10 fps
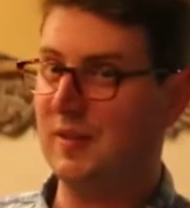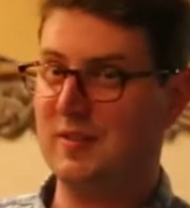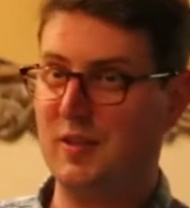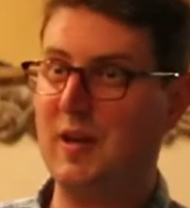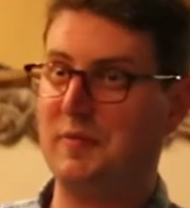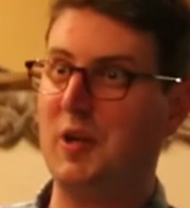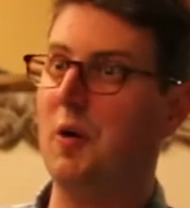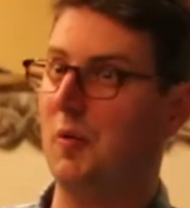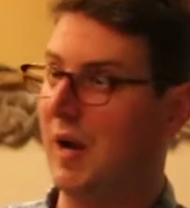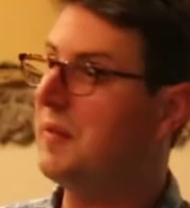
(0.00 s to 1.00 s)
You still have to
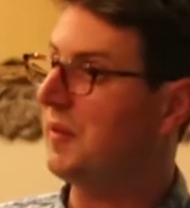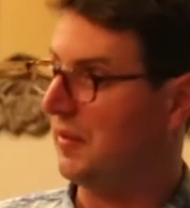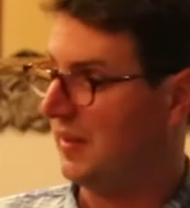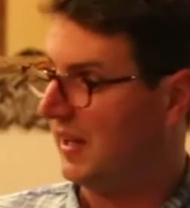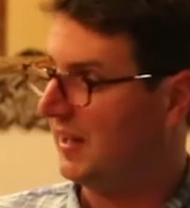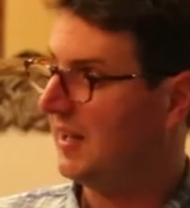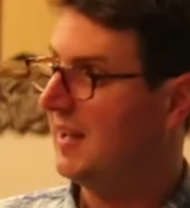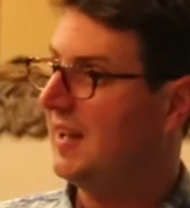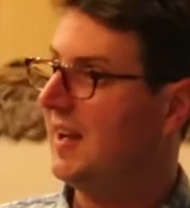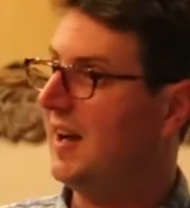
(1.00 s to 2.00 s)
go write the thing.
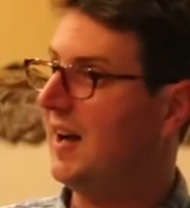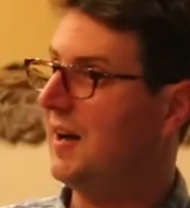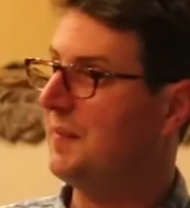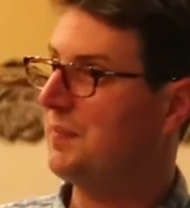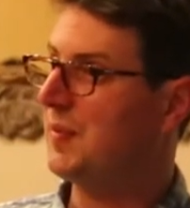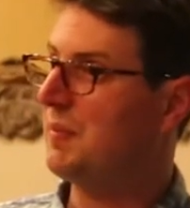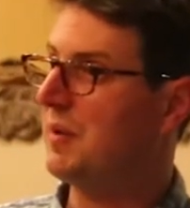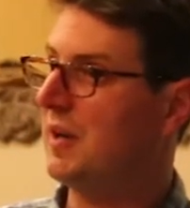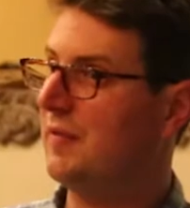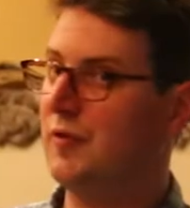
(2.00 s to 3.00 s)

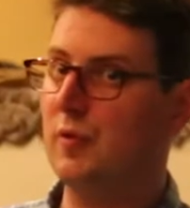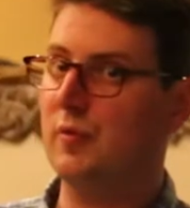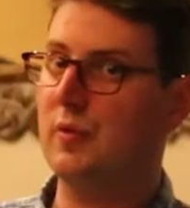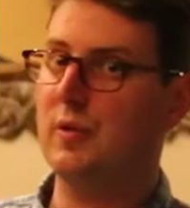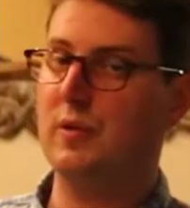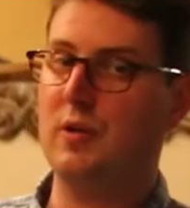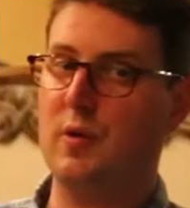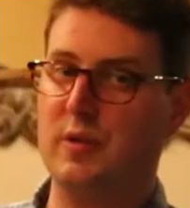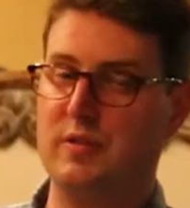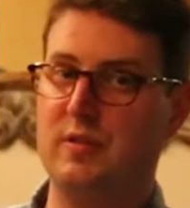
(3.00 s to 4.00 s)
But if you
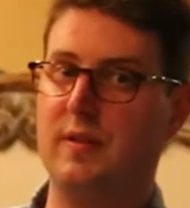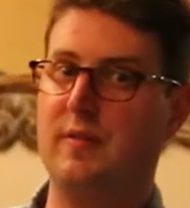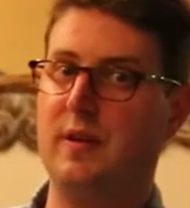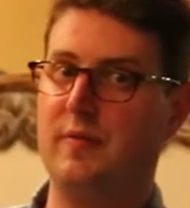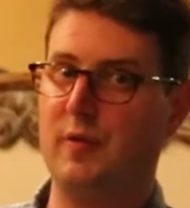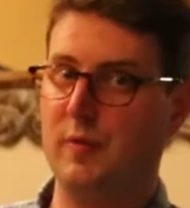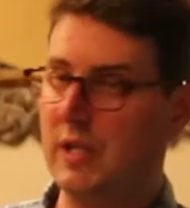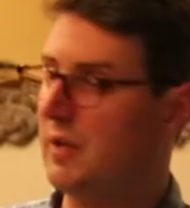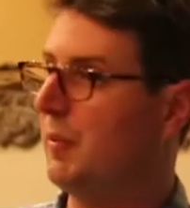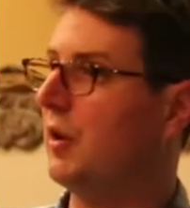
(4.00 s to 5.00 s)
notice and if you
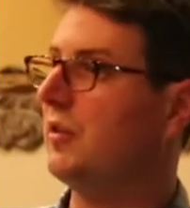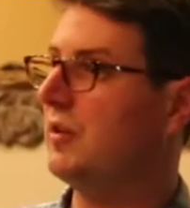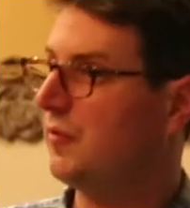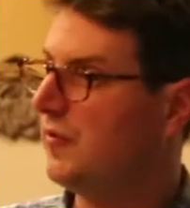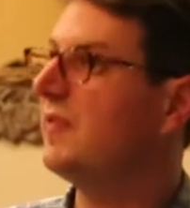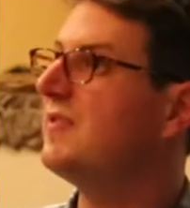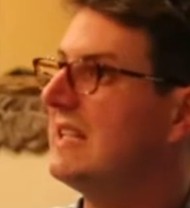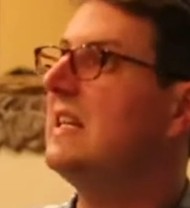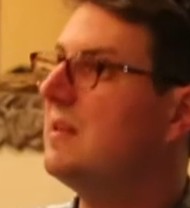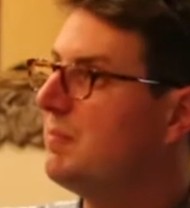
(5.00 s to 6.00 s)
read the book, these
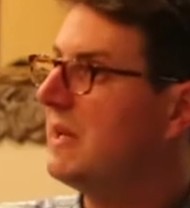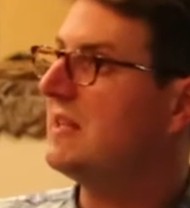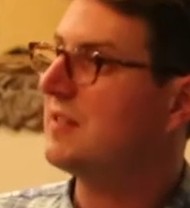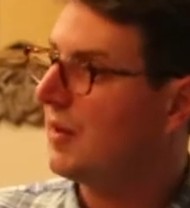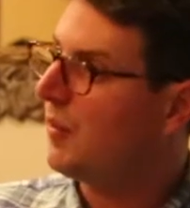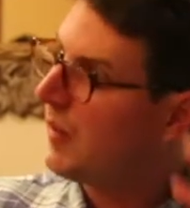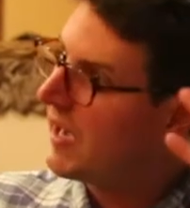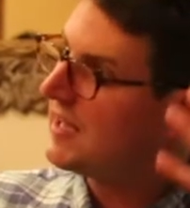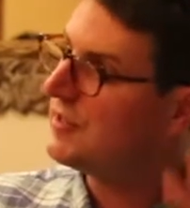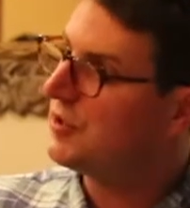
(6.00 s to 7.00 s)
15 beats are a
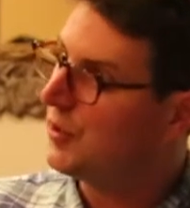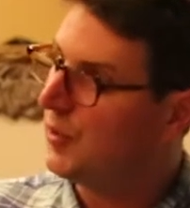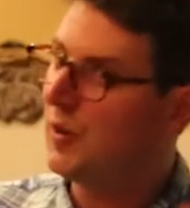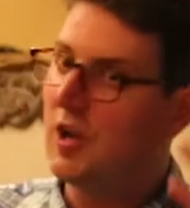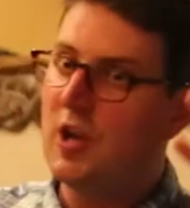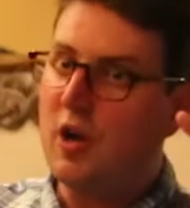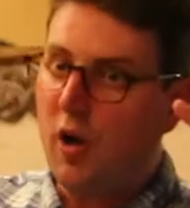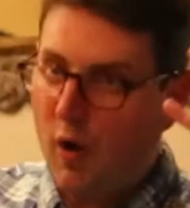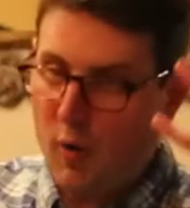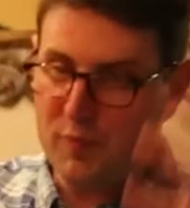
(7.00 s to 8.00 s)
way to
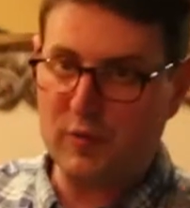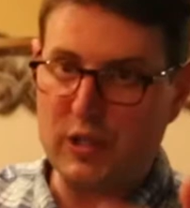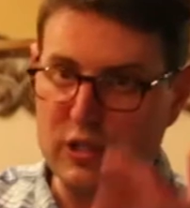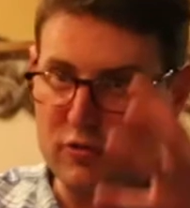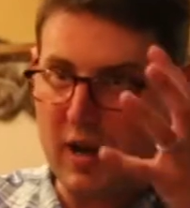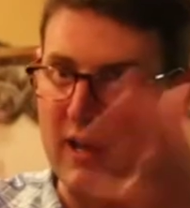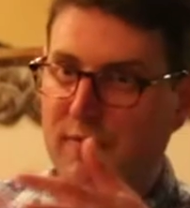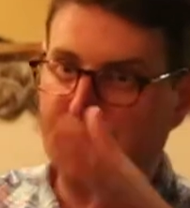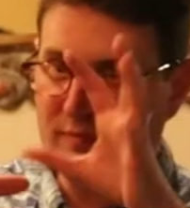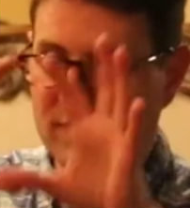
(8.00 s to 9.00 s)
hopefully try
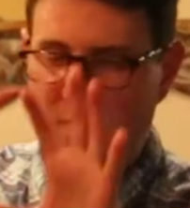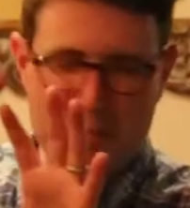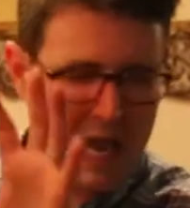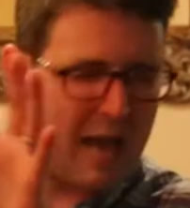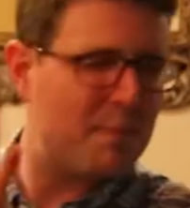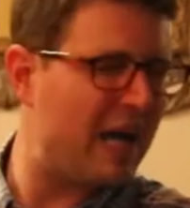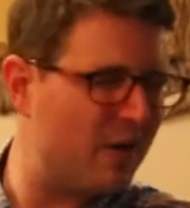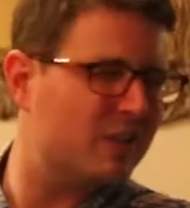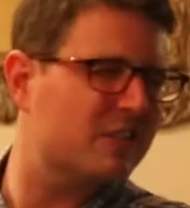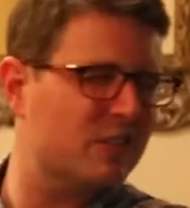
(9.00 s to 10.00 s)
to map
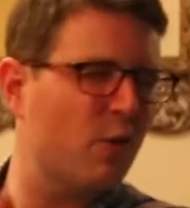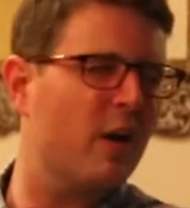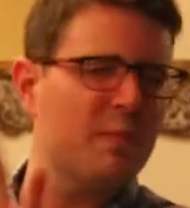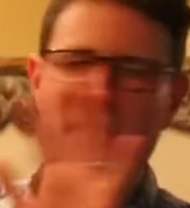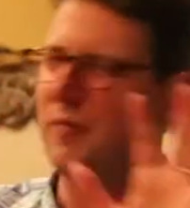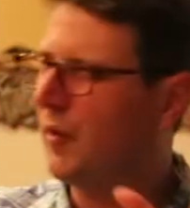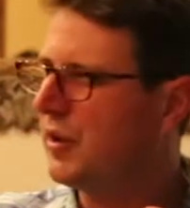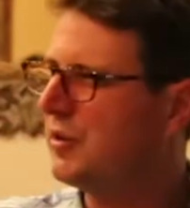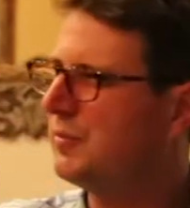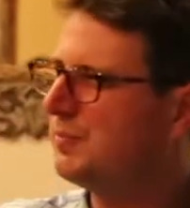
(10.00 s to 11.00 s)
out a story before
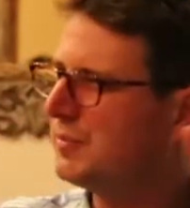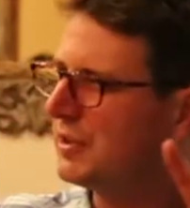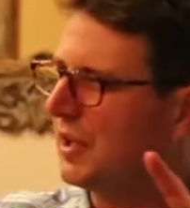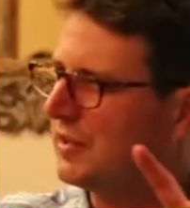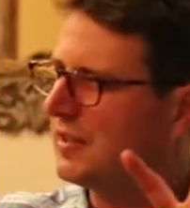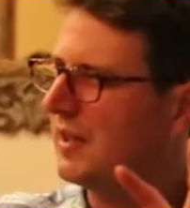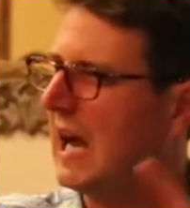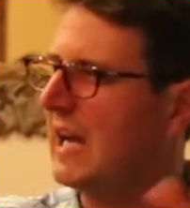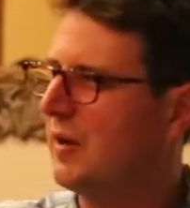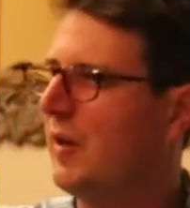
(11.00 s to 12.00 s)
you start to
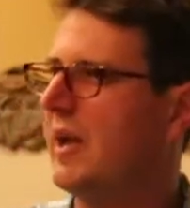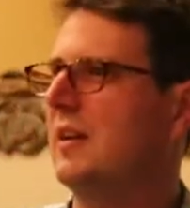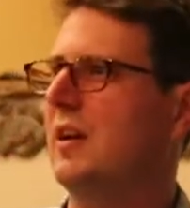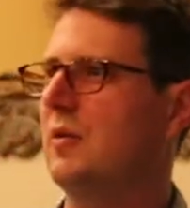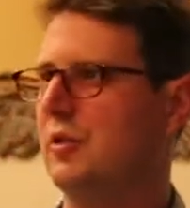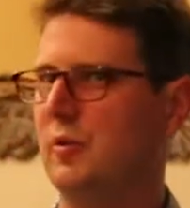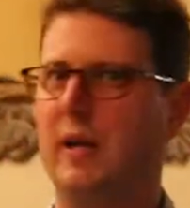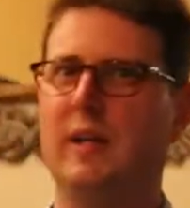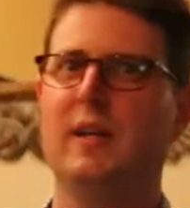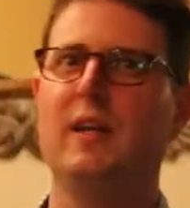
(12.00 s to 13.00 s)
hide away and go do it.